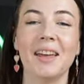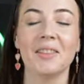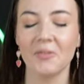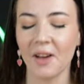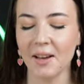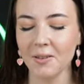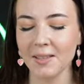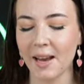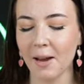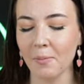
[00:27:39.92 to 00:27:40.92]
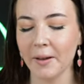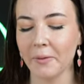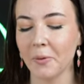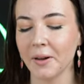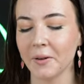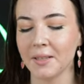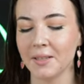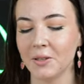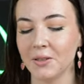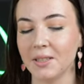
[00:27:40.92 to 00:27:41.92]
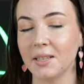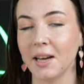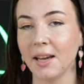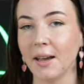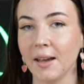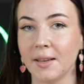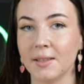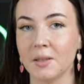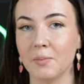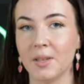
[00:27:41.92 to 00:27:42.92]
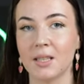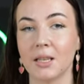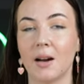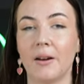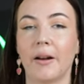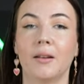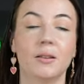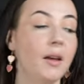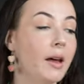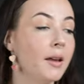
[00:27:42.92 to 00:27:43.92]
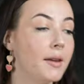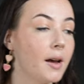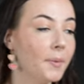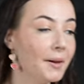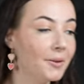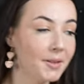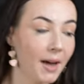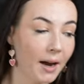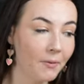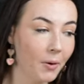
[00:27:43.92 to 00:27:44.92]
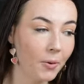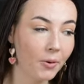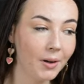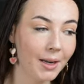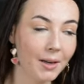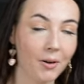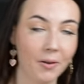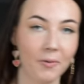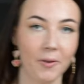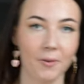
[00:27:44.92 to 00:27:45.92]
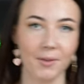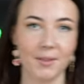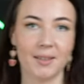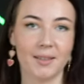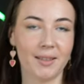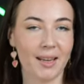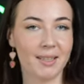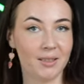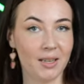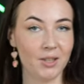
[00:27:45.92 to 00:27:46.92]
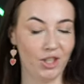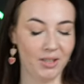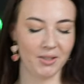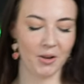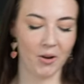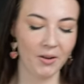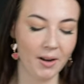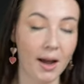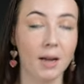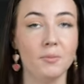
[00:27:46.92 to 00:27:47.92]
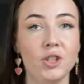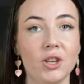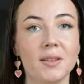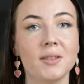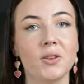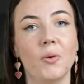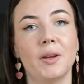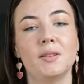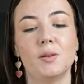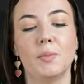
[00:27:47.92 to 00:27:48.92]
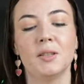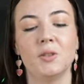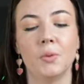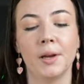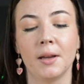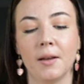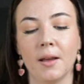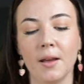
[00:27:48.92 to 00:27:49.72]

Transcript: The final step we're going to do today is mascara. Now, because I've already got false extensions on, I'm just going to be doing